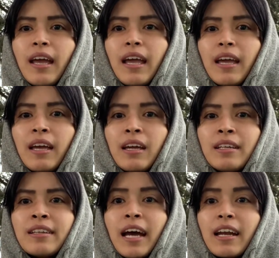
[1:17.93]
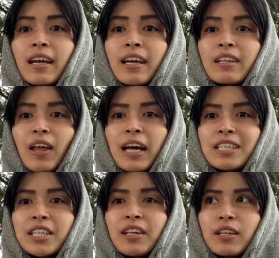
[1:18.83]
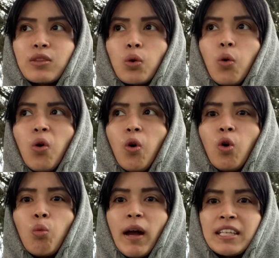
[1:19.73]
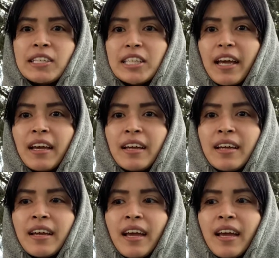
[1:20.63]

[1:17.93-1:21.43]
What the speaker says: and that headache lasted like the whole Wednesday.